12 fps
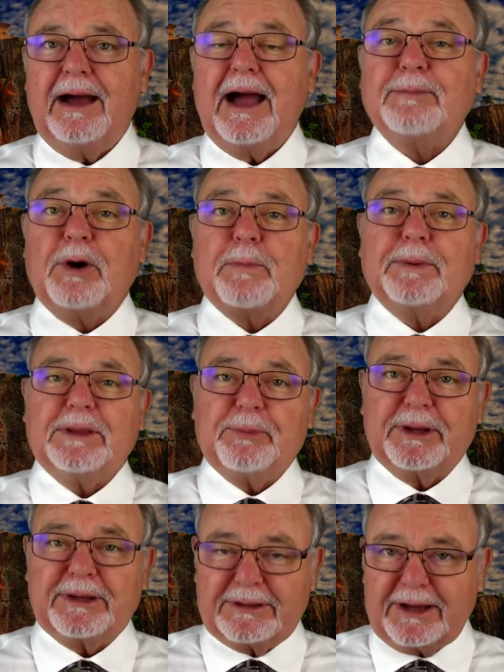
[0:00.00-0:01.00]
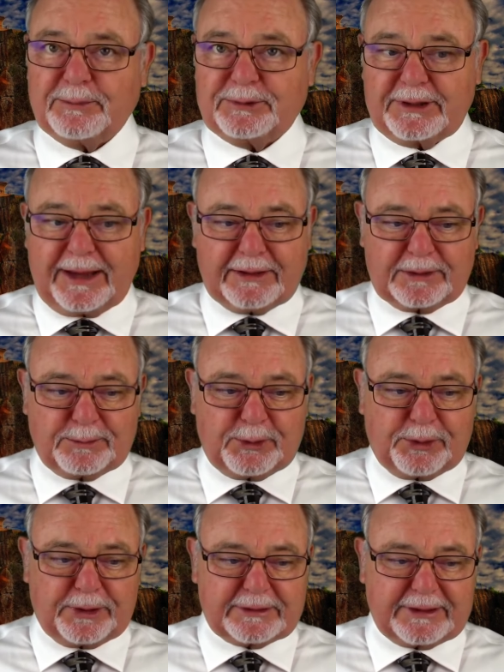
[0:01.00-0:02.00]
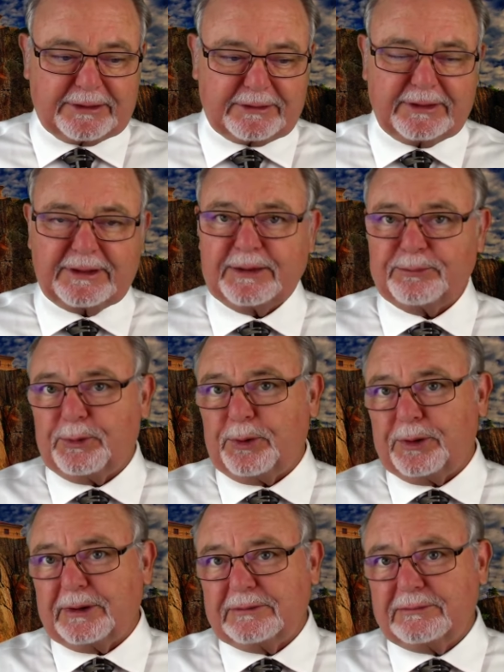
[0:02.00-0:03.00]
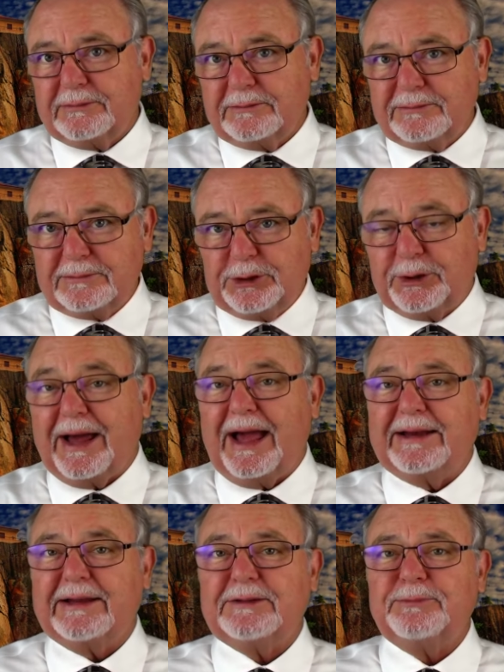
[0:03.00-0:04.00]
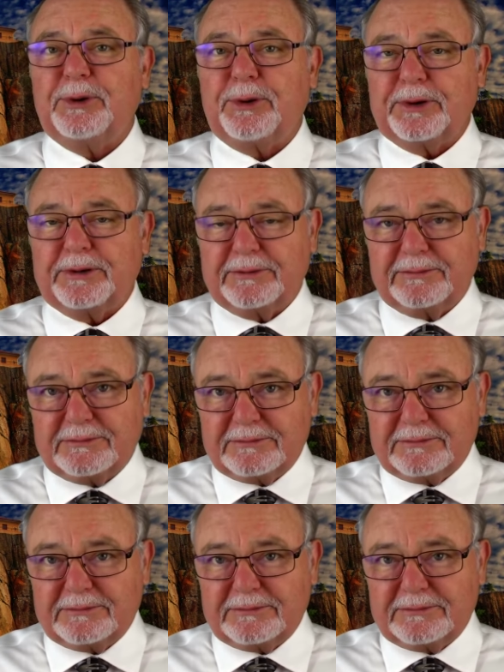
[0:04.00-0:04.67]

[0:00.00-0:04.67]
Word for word: I'm hoping that we can come together more and get more united, more